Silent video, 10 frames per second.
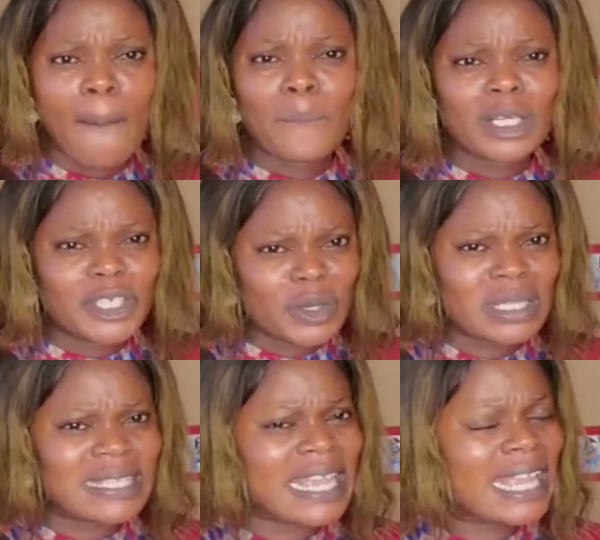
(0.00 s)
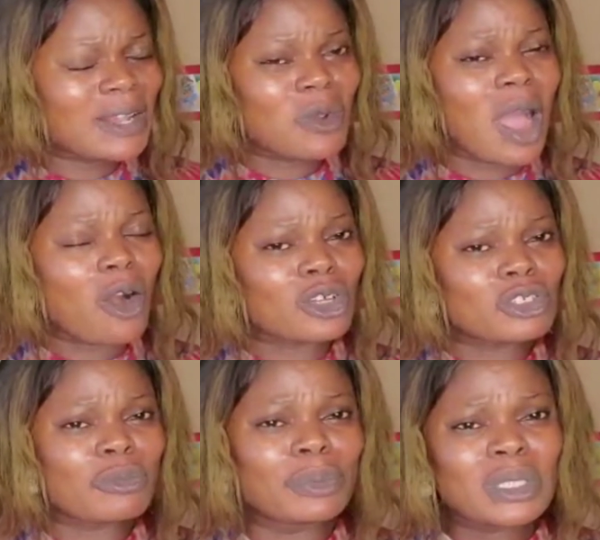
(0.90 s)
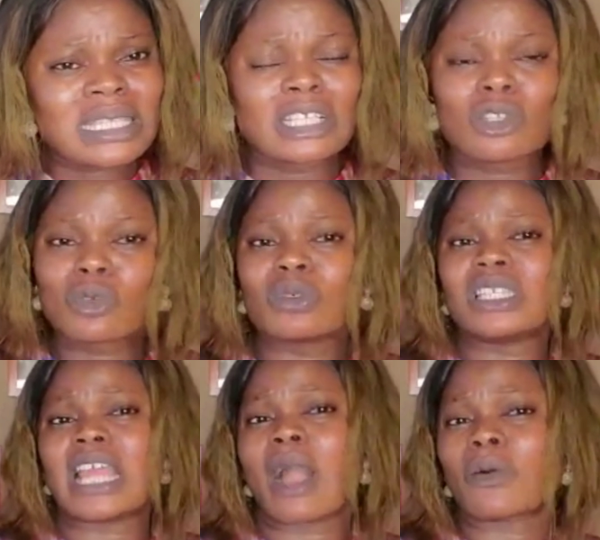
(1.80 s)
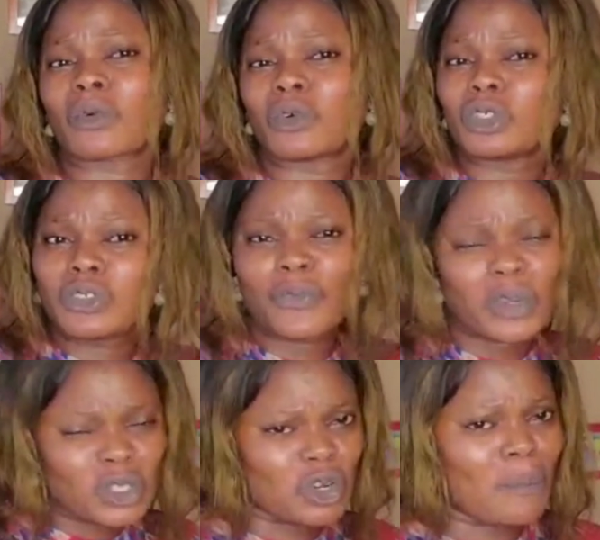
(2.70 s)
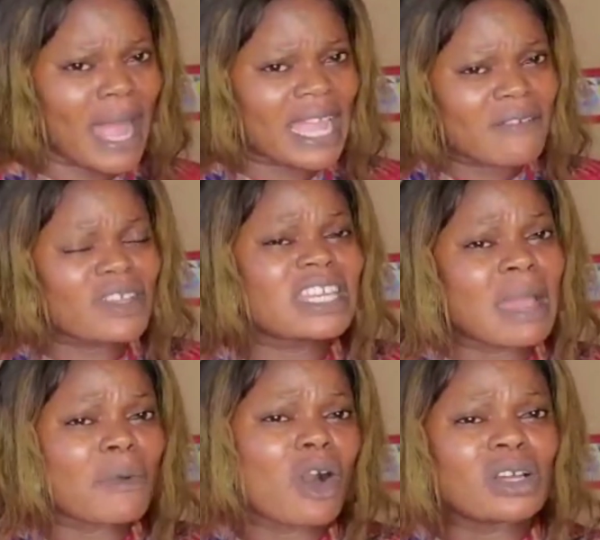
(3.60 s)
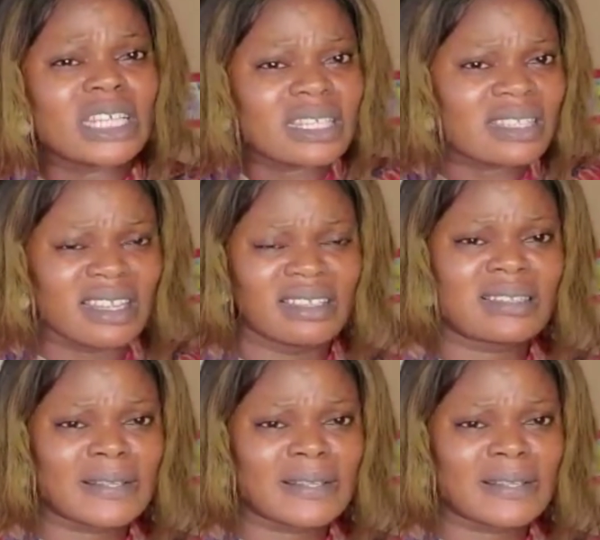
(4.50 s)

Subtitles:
but do you think you are contributing to their good future by giving them all these things?